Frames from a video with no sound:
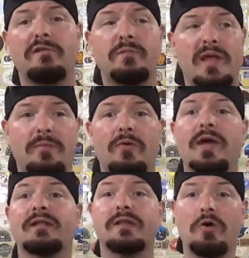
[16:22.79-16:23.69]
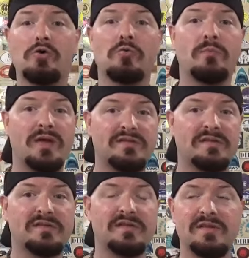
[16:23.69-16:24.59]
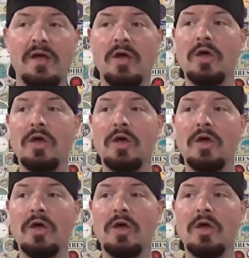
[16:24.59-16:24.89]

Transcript: of people and local businesses